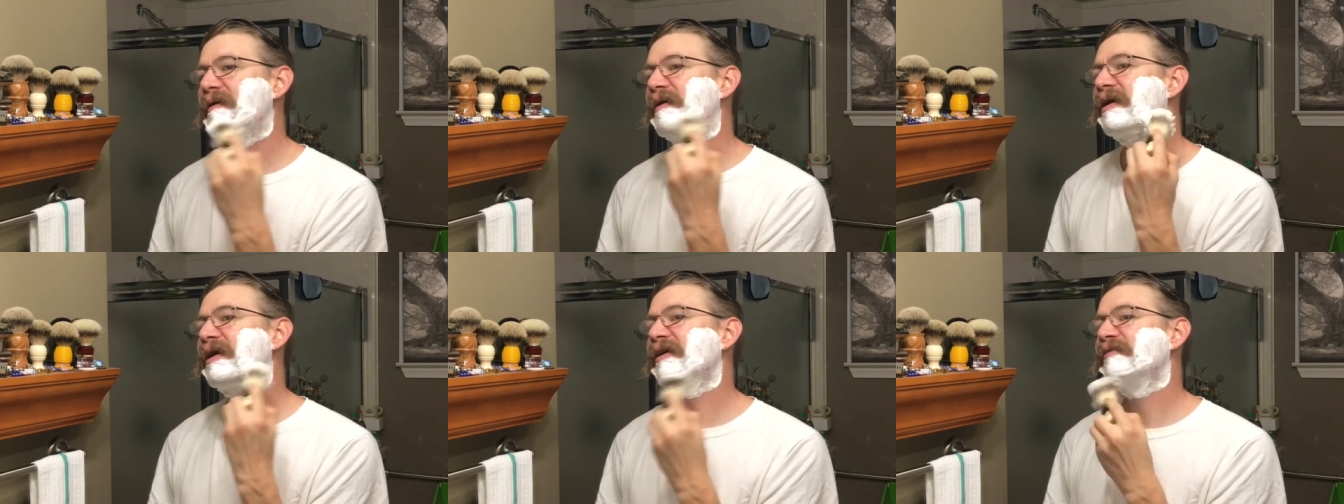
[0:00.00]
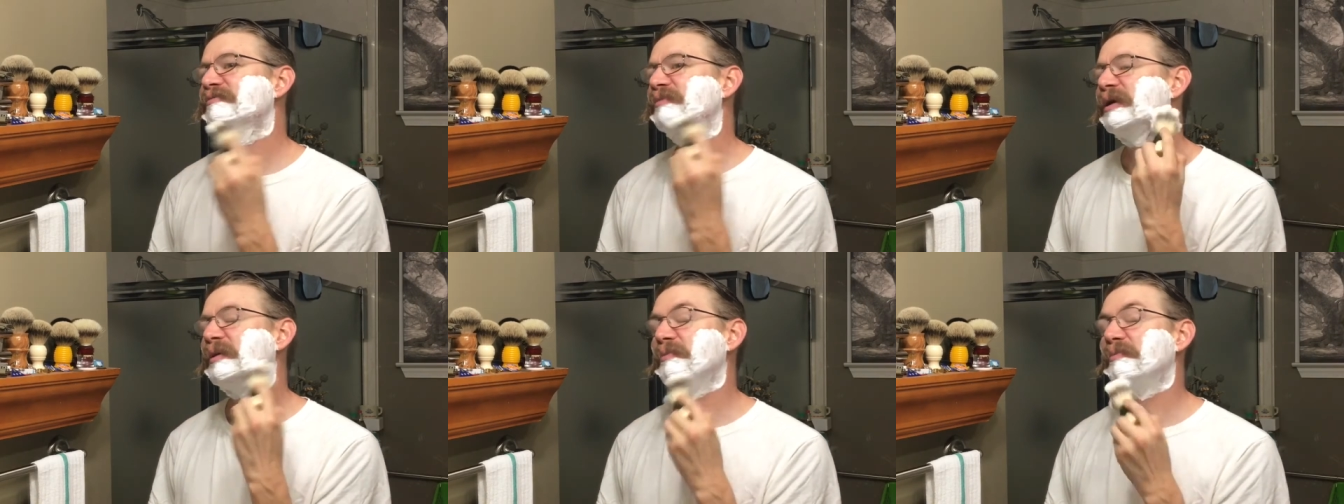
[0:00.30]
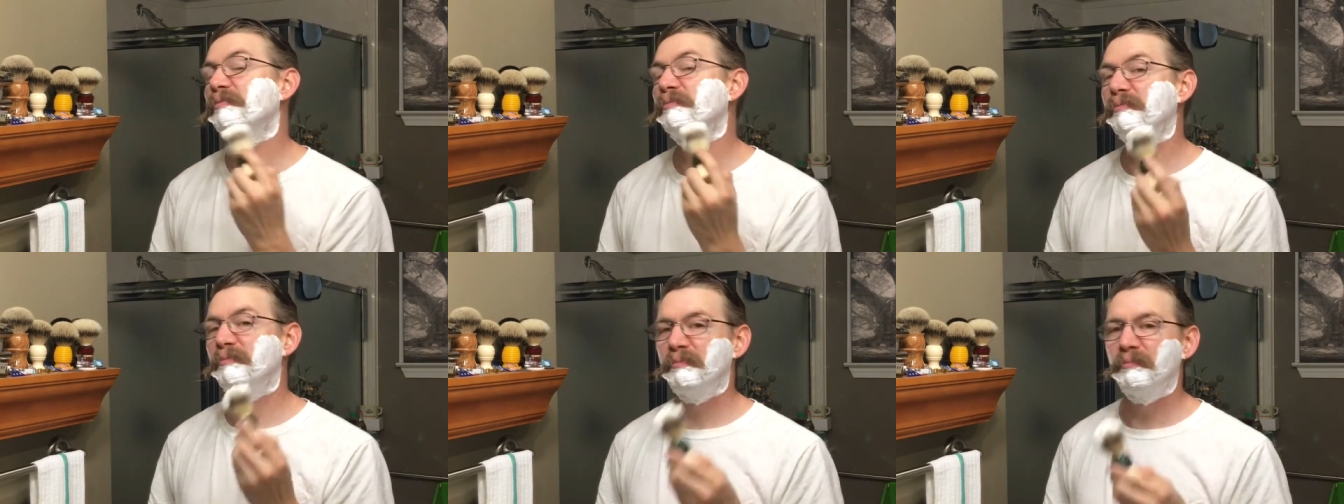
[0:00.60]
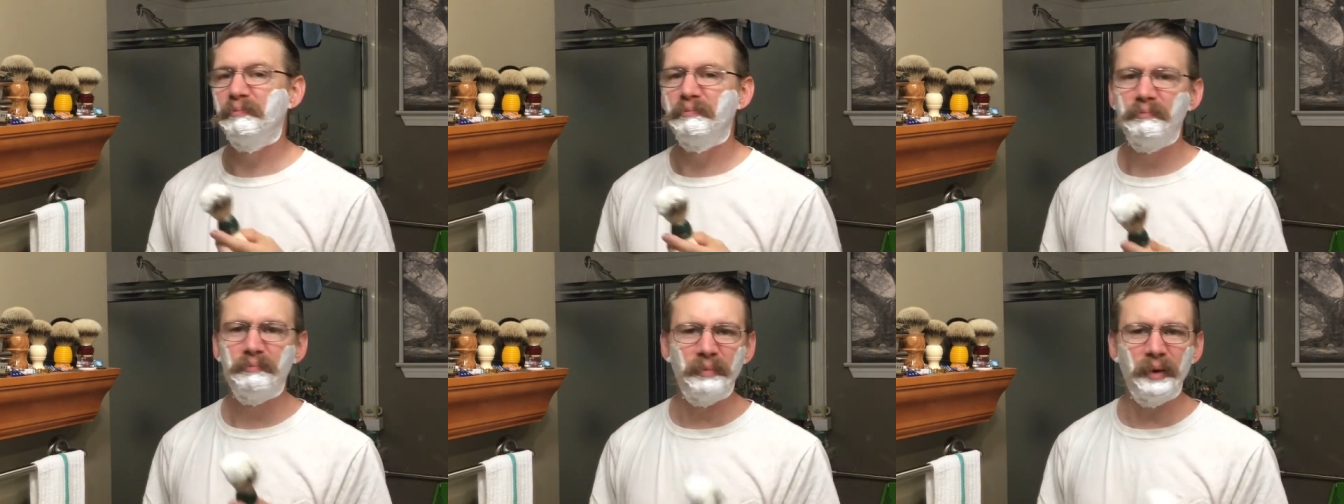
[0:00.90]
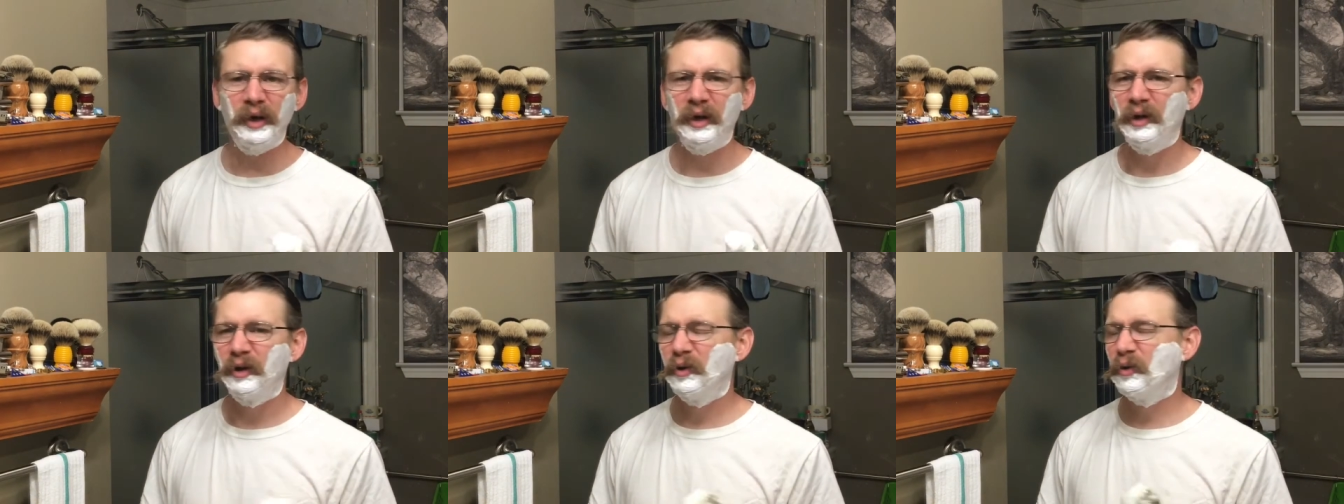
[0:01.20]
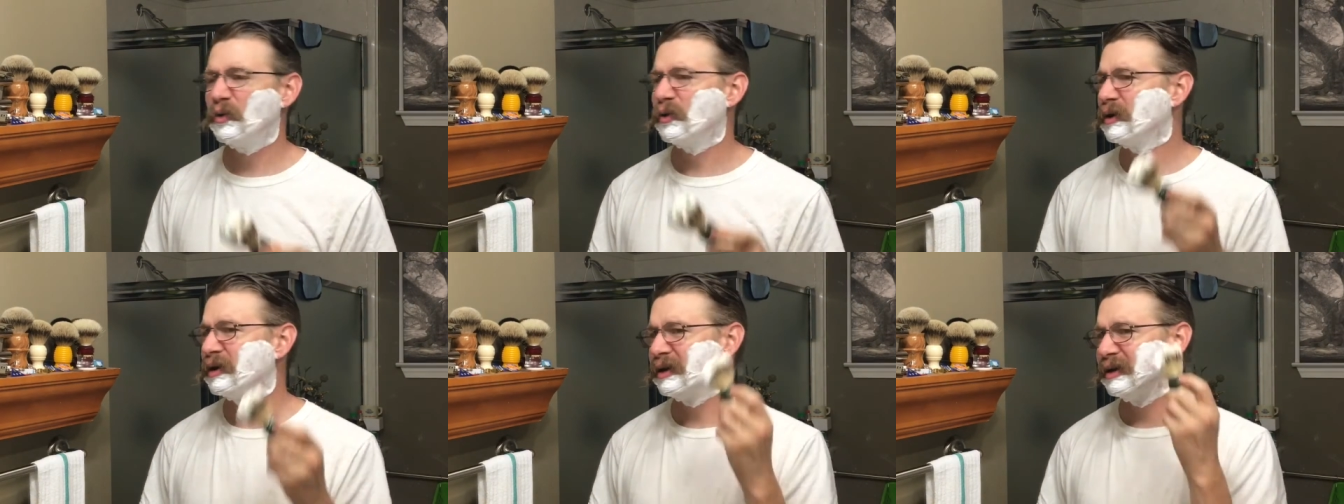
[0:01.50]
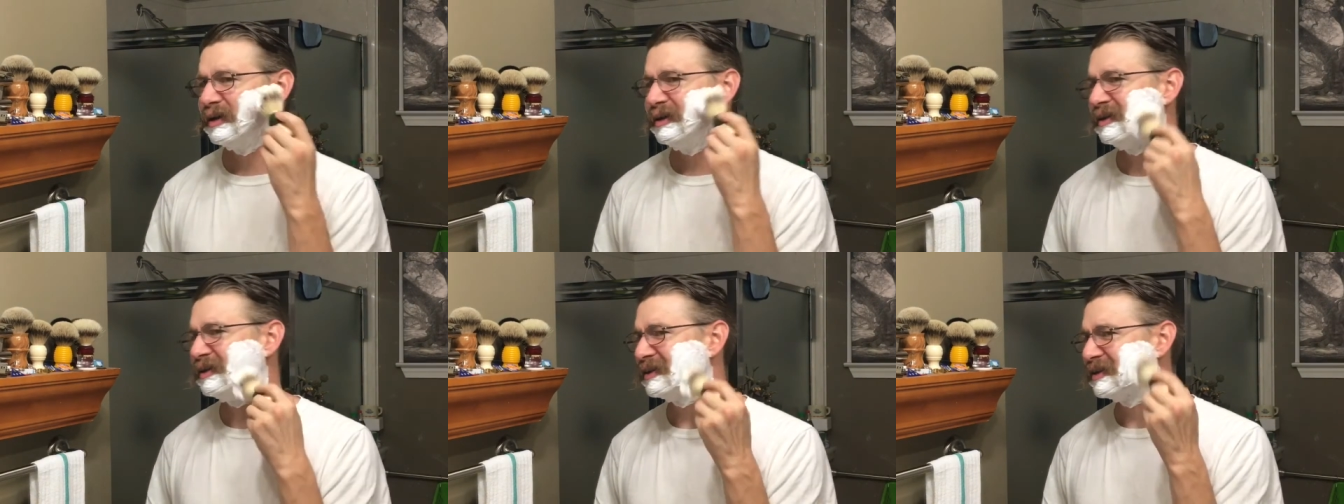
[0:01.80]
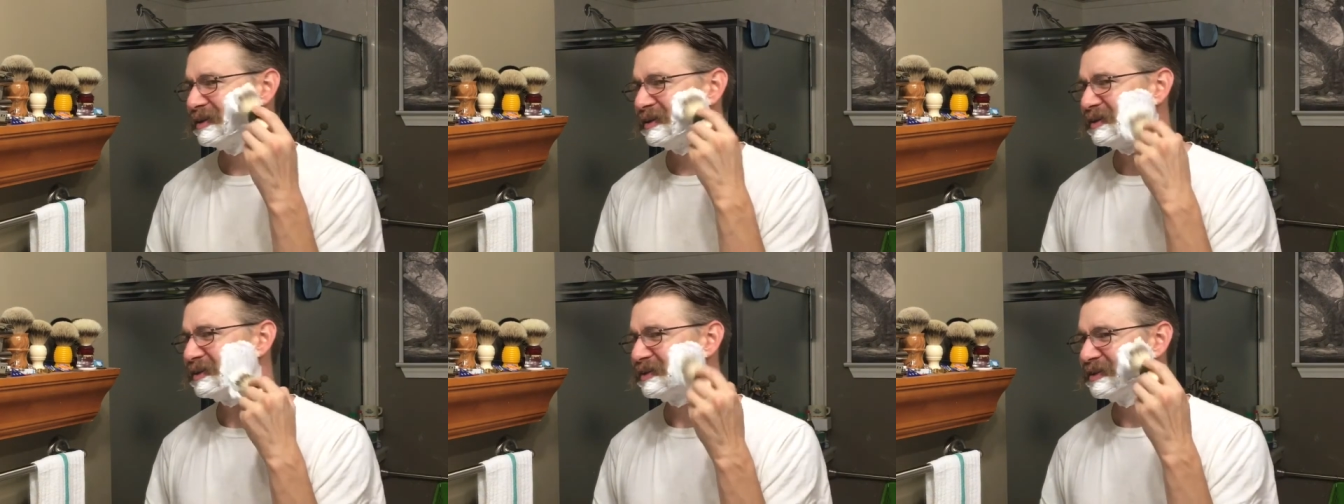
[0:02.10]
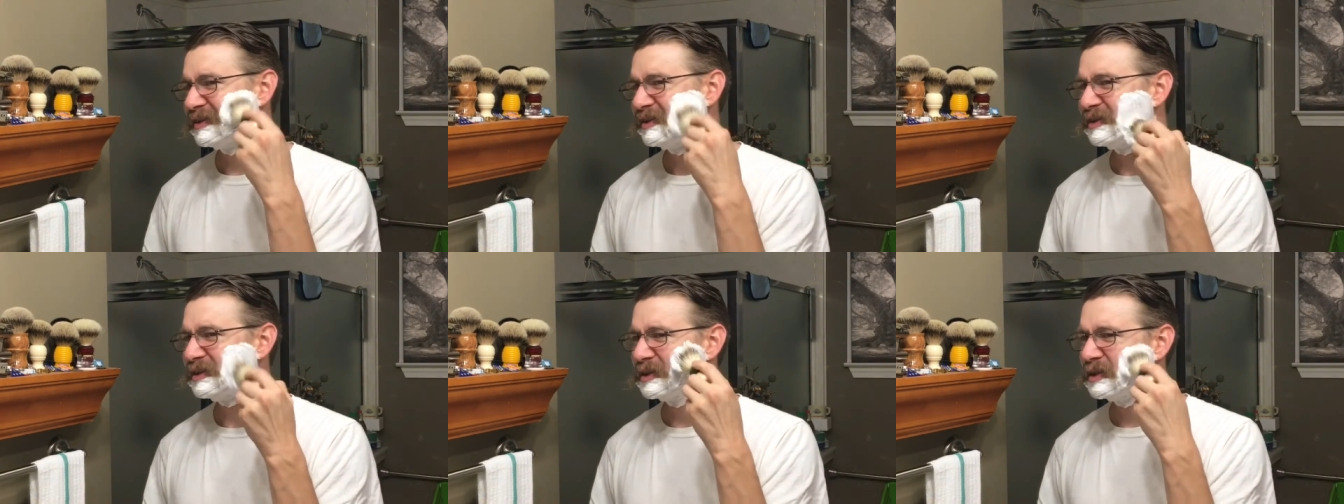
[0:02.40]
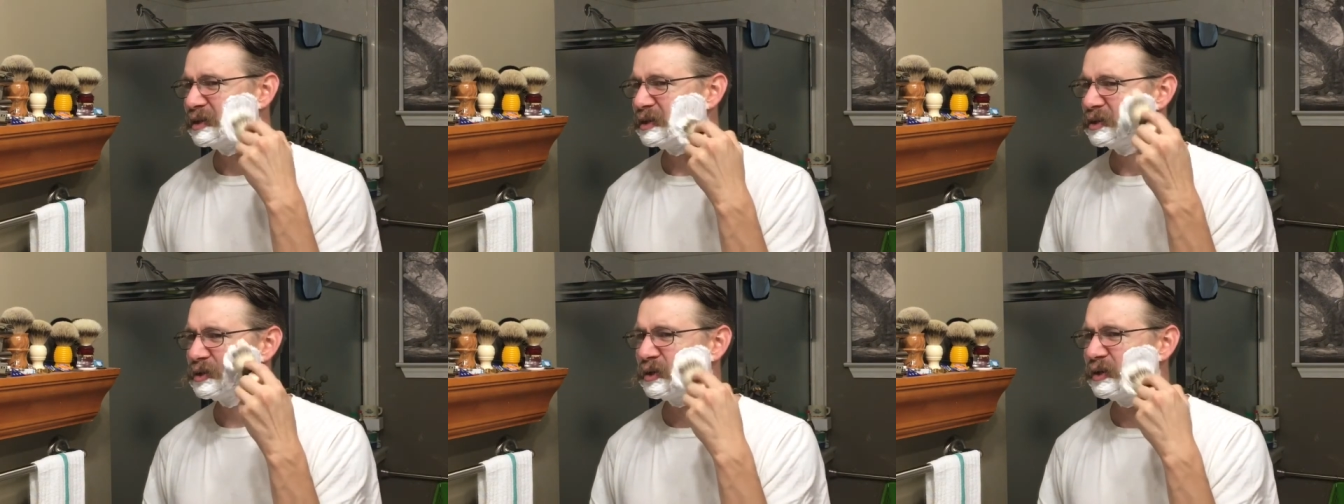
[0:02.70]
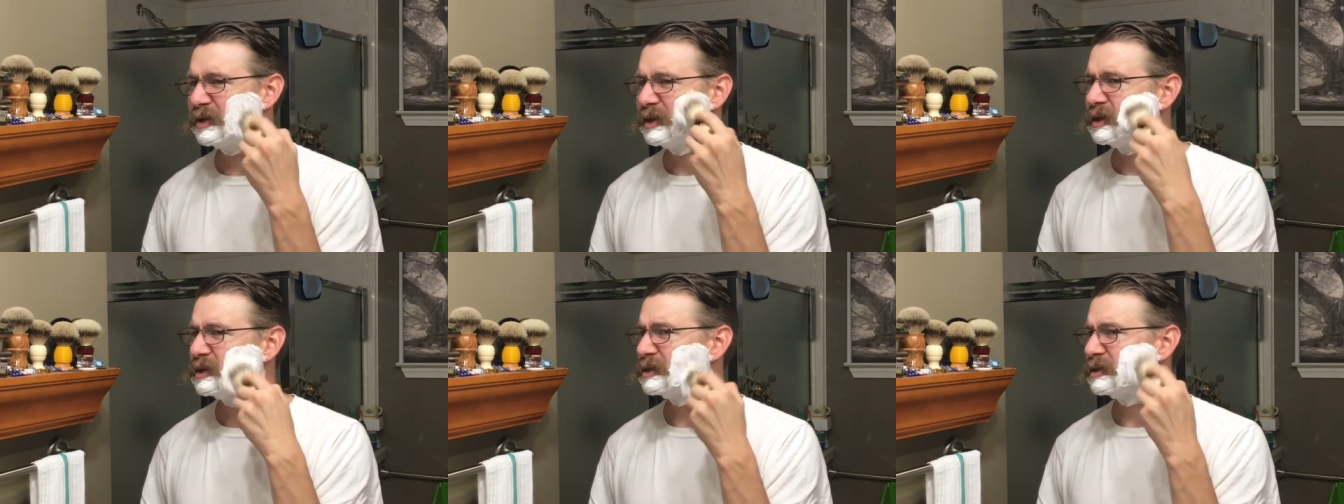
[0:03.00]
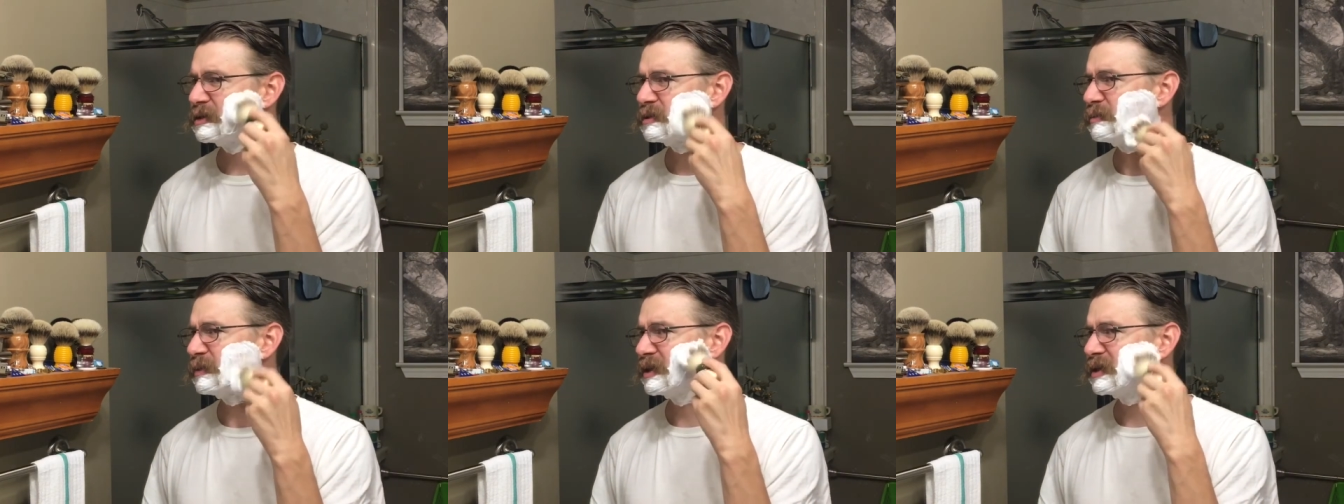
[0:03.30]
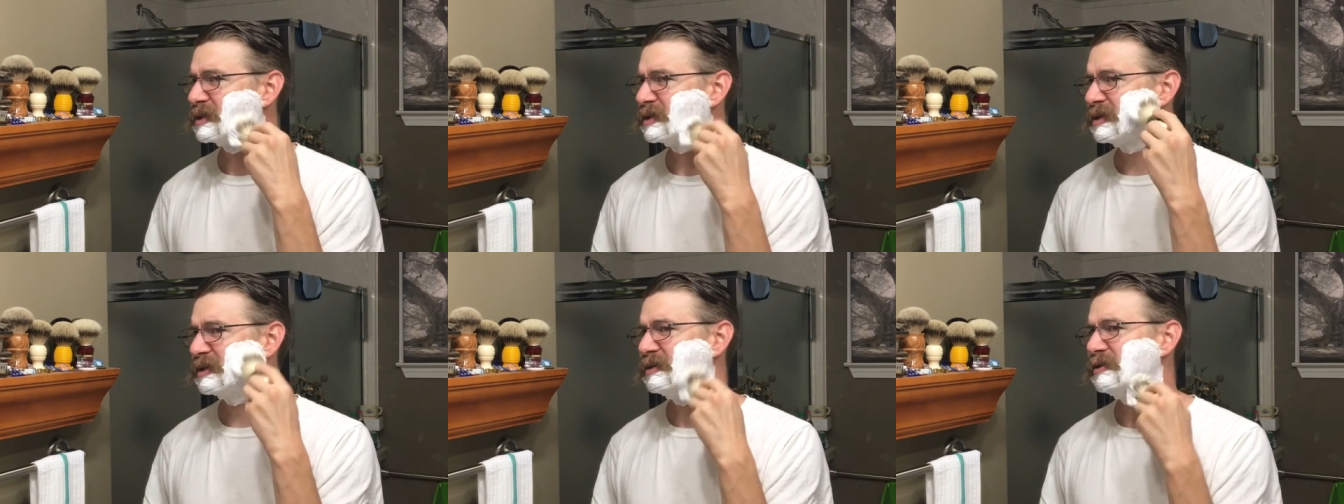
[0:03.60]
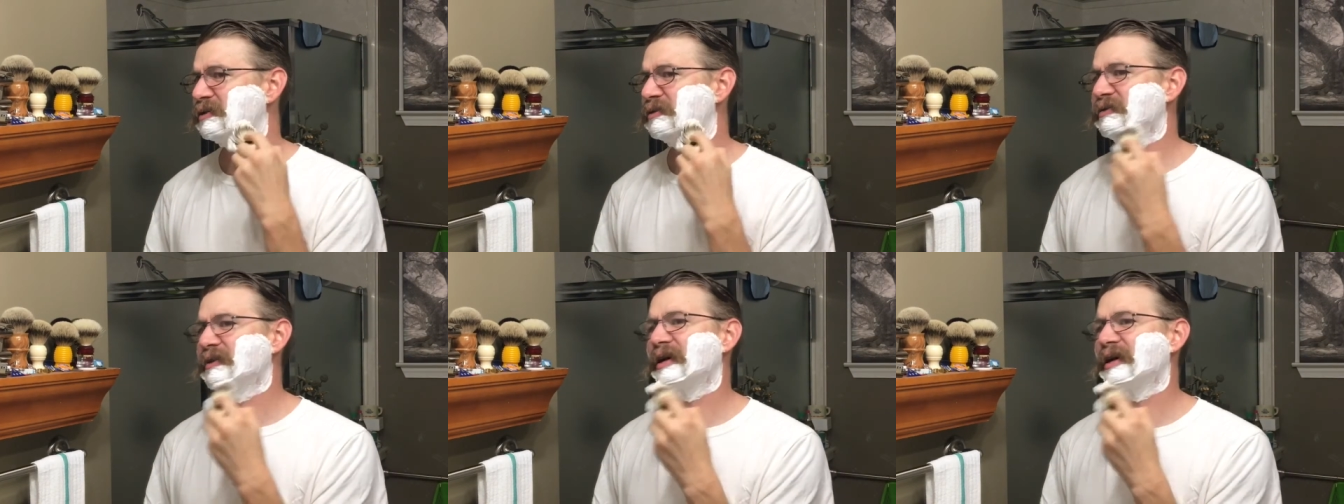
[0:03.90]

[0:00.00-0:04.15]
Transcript: I have my paranoid traditions myself.